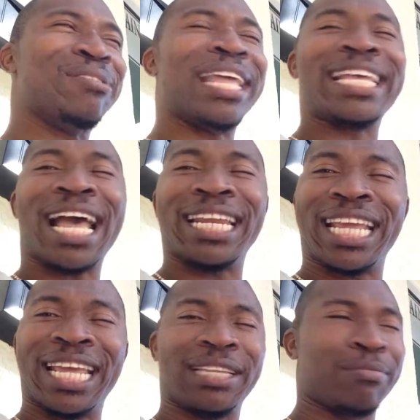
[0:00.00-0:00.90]
they kind
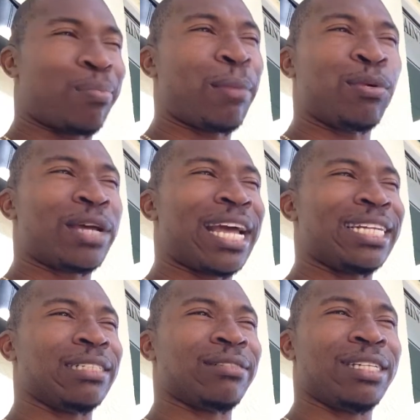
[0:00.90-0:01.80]
of, people kind
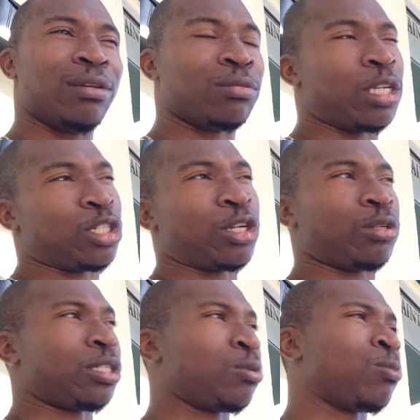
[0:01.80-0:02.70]
of, you know, the
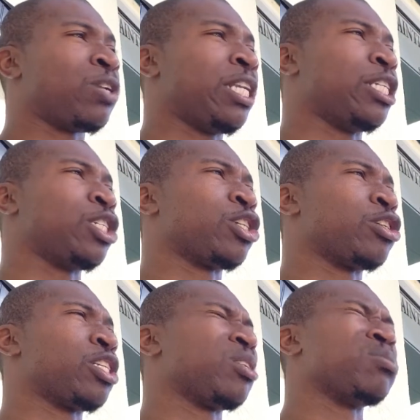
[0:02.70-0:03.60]
church, religious
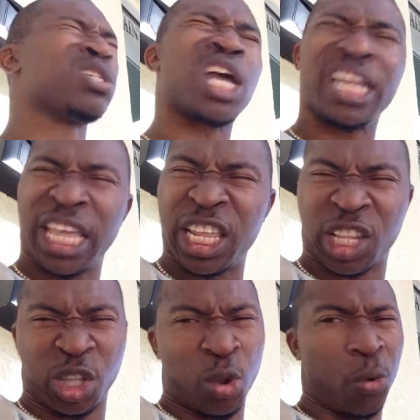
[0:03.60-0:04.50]
churches, are kind of
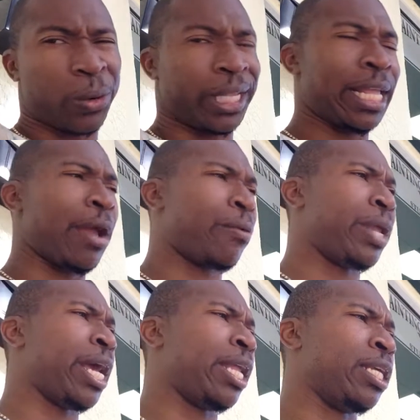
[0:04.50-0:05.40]
ignoring that
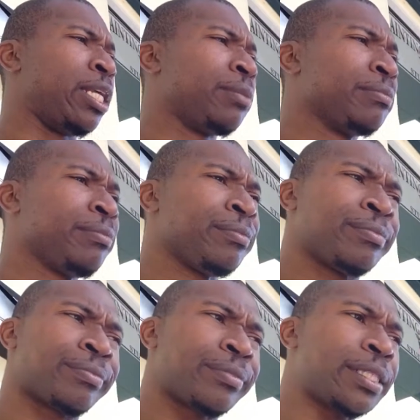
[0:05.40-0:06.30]
reality.
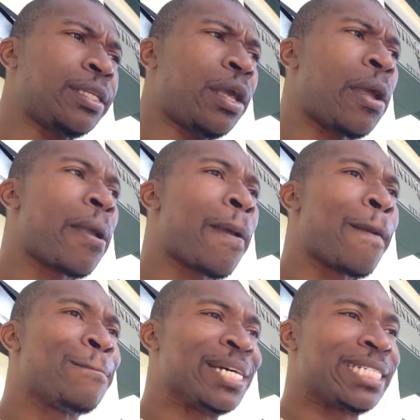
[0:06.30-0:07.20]

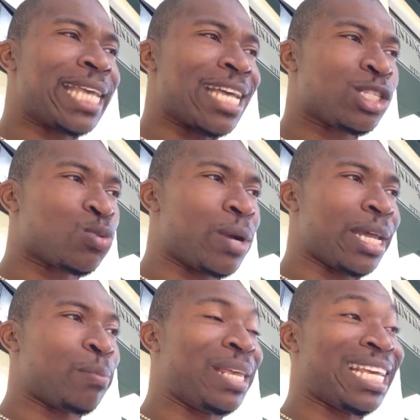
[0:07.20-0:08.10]
But guess
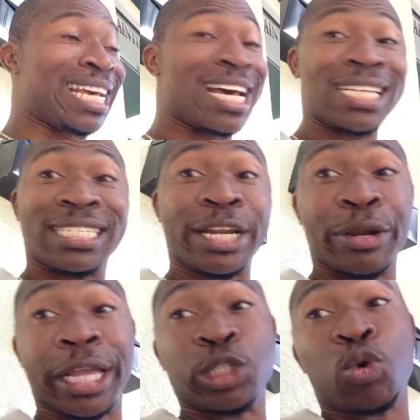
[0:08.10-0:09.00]
what? Because they're
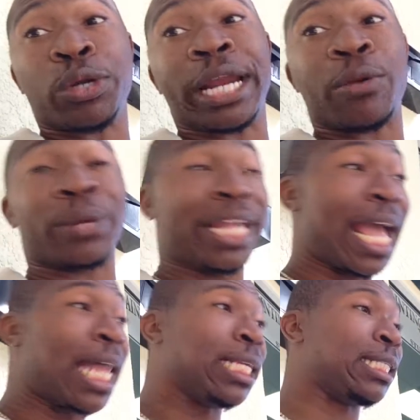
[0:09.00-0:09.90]
ignoring that
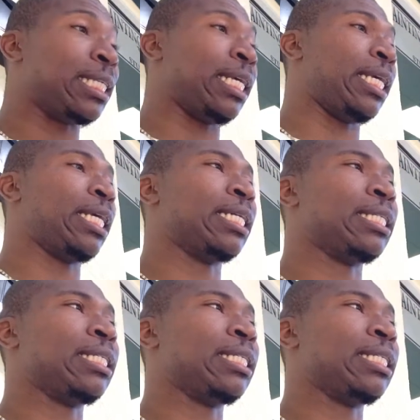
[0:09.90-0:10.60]
reality,